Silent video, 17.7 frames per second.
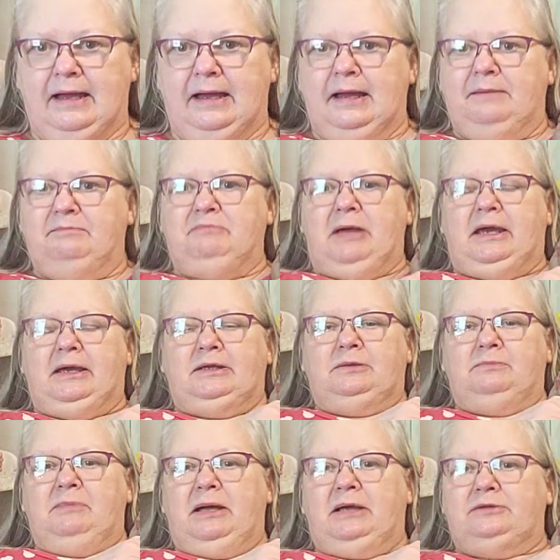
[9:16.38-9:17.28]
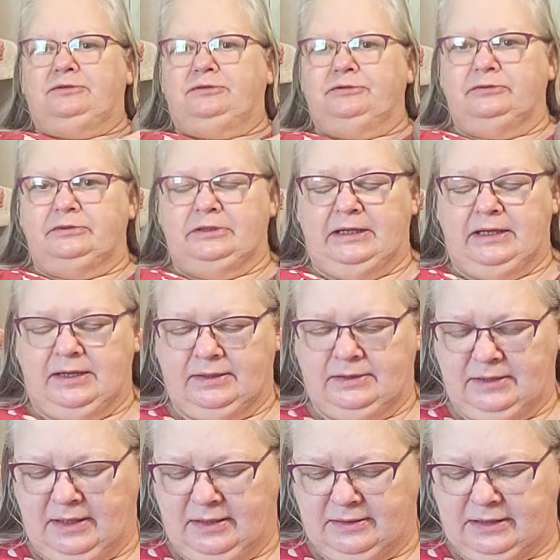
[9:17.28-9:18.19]
I'm bad about doing
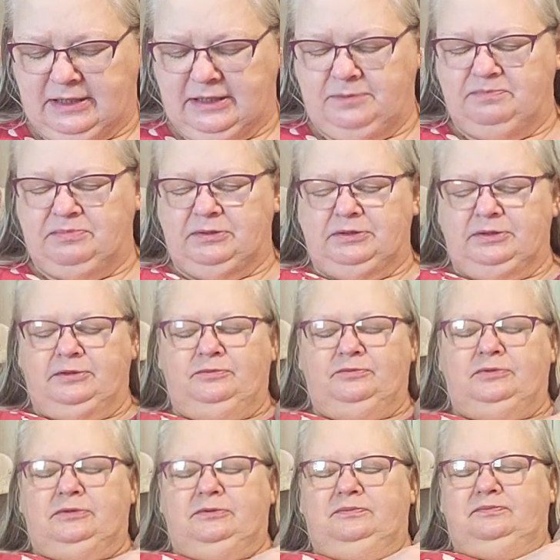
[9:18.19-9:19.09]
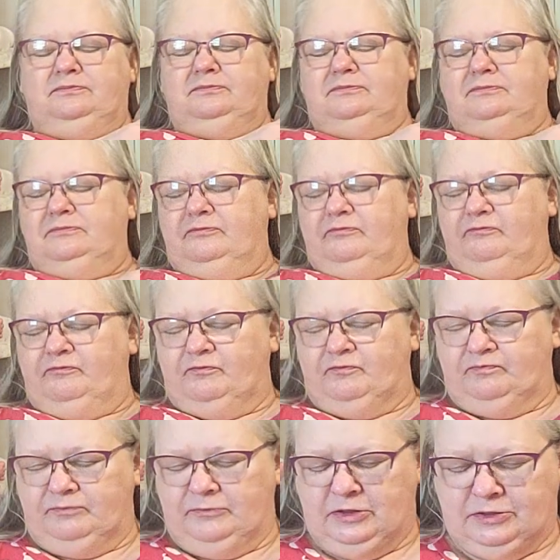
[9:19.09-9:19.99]
that, not keeping up with,
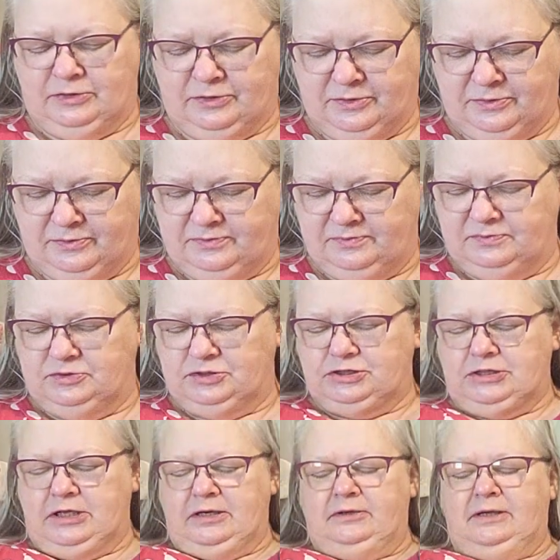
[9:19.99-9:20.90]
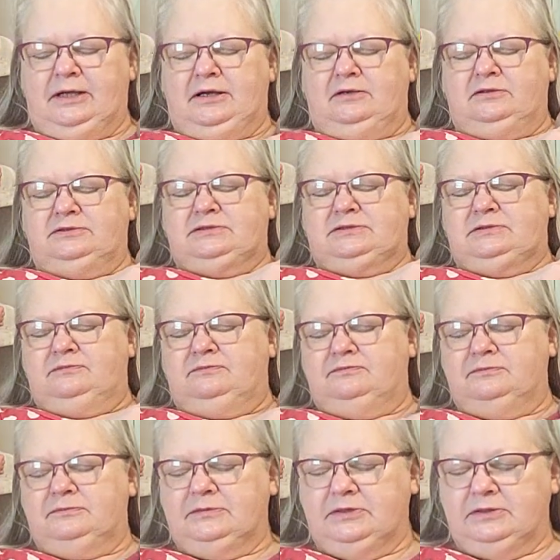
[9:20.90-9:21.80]
you know, shout outs
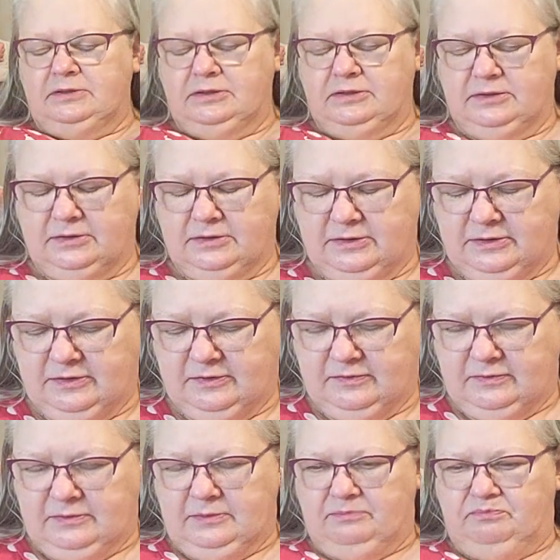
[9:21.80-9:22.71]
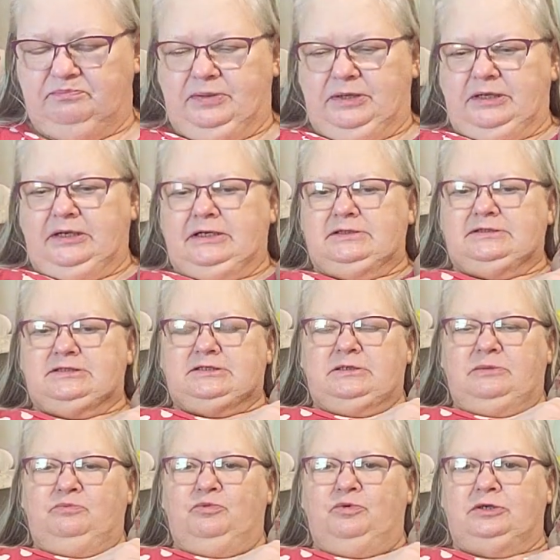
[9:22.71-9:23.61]
and picking
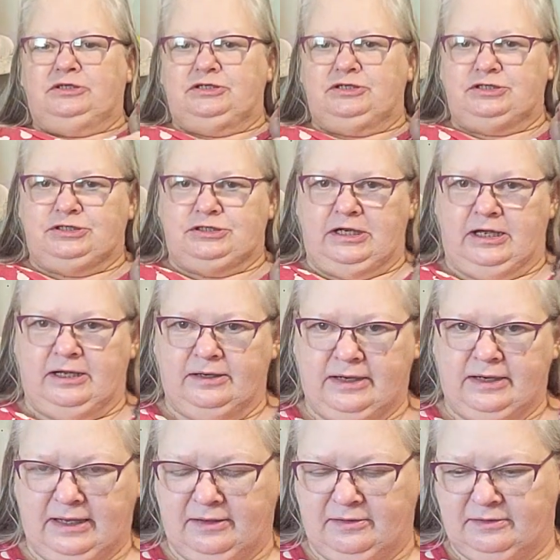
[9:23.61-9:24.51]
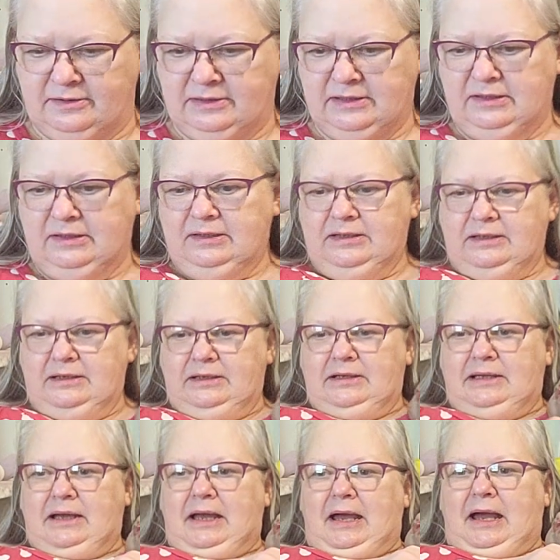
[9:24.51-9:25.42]
someone to shout out.
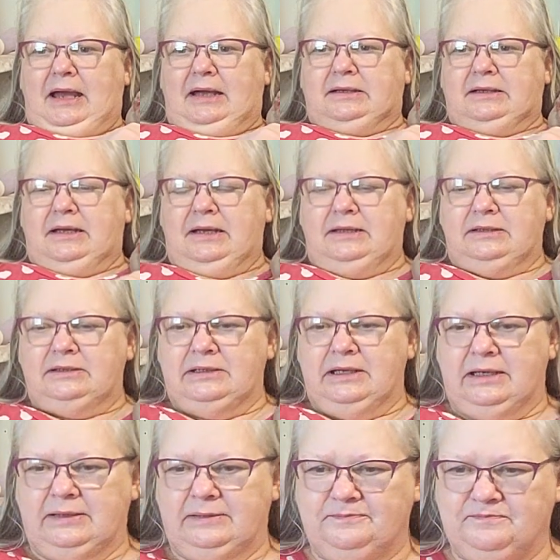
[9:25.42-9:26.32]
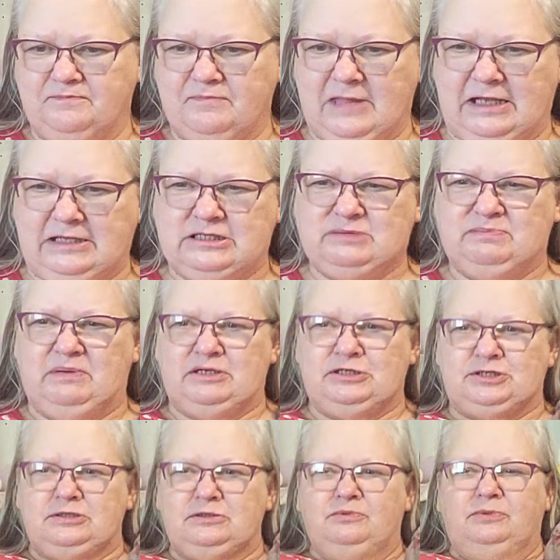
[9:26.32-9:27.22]
I kind of,
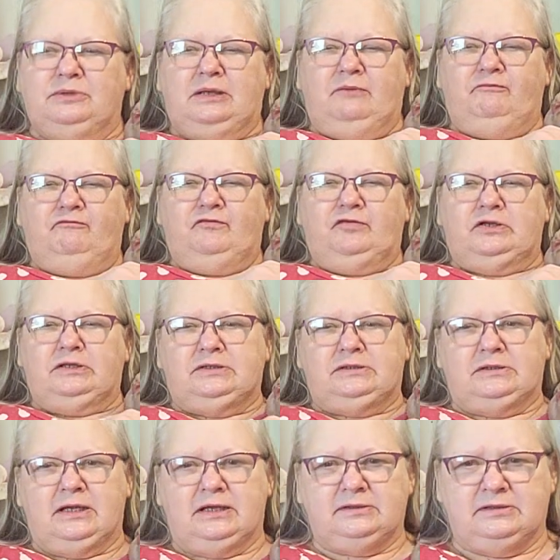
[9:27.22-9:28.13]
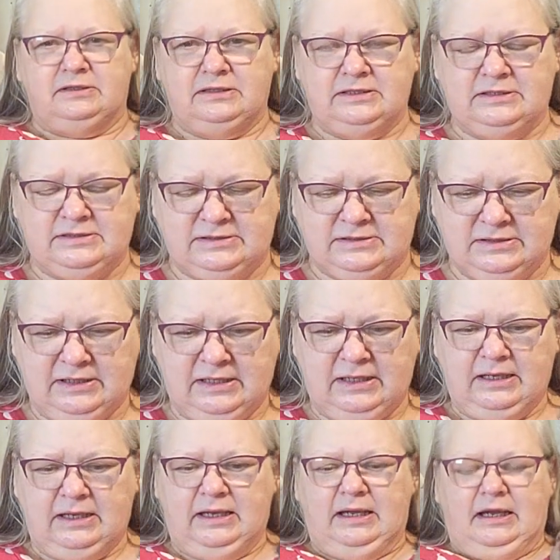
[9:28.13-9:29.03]
especially when I'm feeling like this,
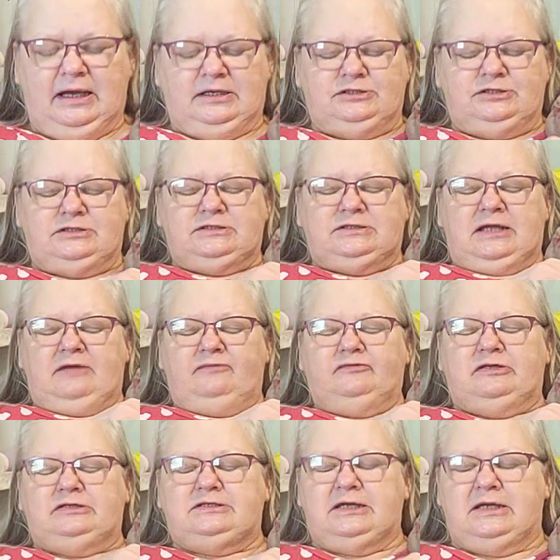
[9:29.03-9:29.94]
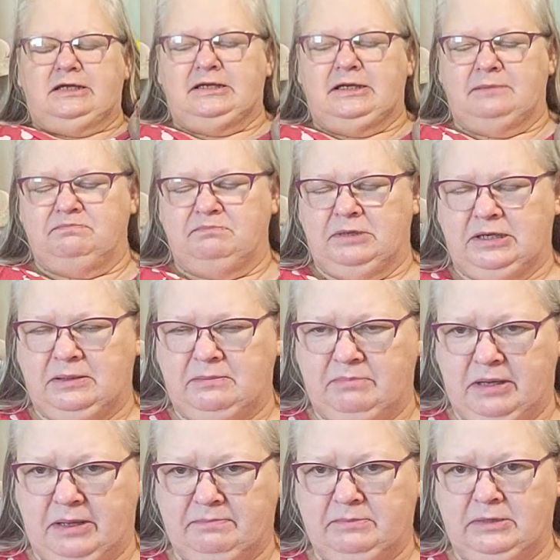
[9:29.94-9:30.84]
I just have to take it
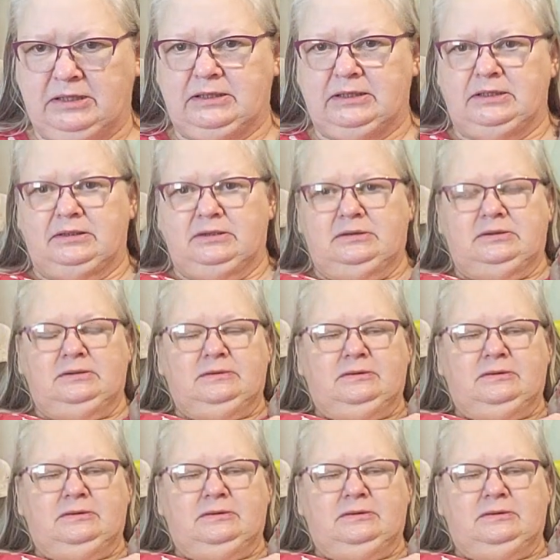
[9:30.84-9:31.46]
minute by minute